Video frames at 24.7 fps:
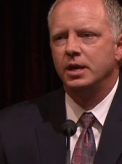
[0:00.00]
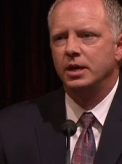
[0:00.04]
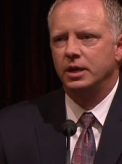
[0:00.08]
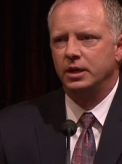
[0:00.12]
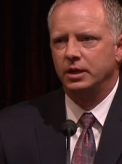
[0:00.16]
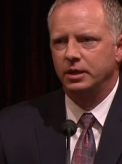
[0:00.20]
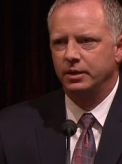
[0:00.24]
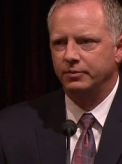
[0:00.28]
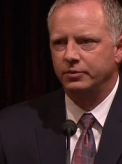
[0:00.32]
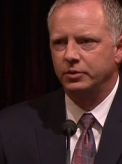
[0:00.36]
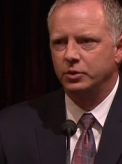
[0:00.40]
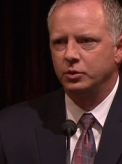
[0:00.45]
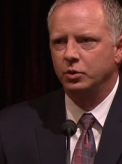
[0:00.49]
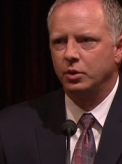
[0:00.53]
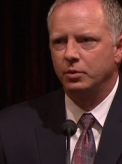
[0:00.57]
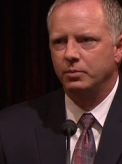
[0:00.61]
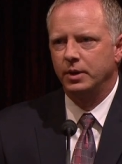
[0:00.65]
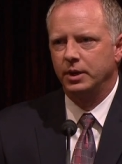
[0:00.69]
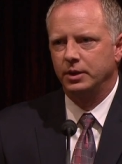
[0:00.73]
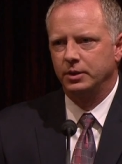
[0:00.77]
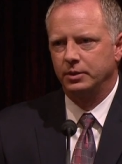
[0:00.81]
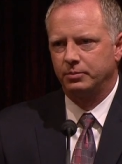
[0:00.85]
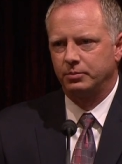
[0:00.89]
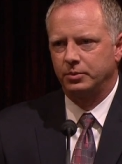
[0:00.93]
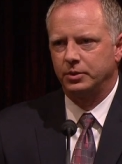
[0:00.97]
If you
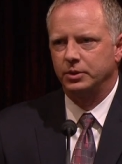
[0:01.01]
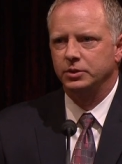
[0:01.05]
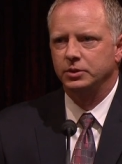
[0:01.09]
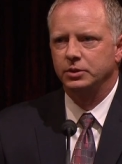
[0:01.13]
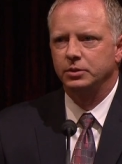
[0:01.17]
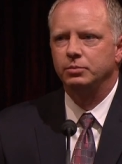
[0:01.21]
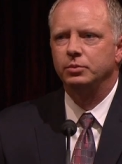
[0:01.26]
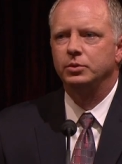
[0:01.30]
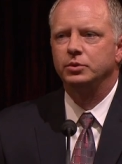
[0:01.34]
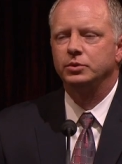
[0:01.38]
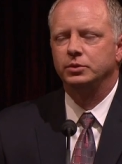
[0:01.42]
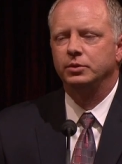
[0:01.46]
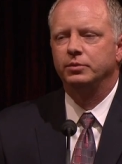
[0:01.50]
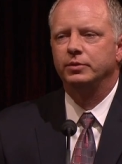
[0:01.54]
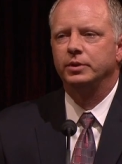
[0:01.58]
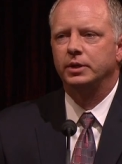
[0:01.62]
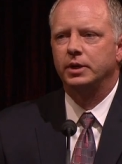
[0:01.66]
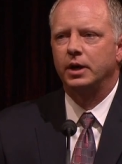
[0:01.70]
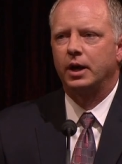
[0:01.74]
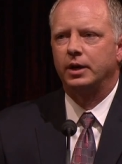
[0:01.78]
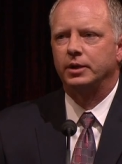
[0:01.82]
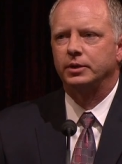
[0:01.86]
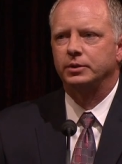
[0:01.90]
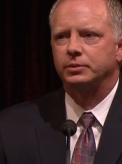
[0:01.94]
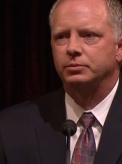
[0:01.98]
obey the principles of the
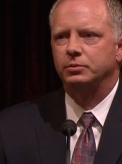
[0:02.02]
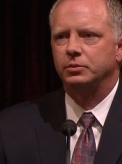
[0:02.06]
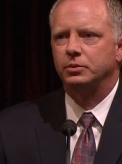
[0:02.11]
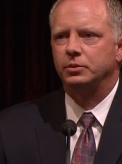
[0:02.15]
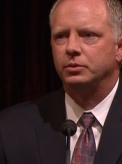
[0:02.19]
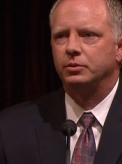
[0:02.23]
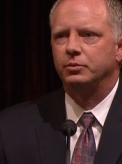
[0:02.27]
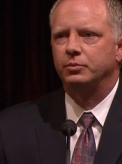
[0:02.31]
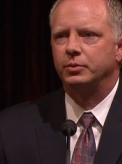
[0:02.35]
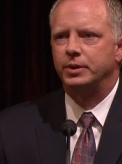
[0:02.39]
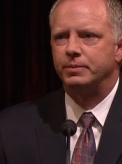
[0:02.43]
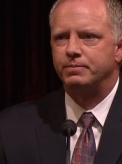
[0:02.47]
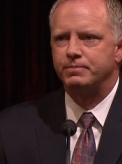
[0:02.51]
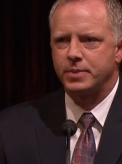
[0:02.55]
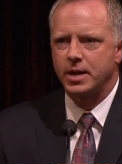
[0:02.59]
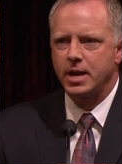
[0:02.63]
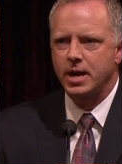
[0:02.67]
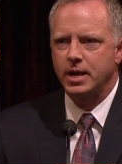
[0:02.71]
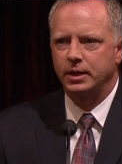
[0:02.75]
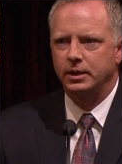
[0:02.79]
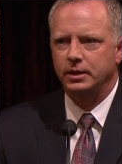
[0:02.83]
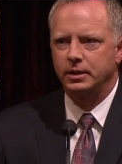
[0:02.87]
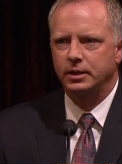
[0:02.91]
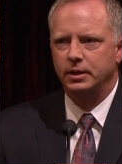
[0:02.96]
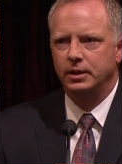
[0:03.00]
gospel,
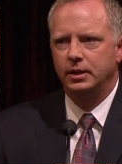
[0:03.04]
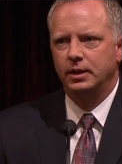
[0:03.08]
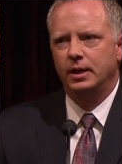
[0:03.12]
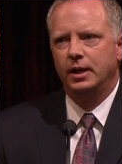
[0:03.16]
repent,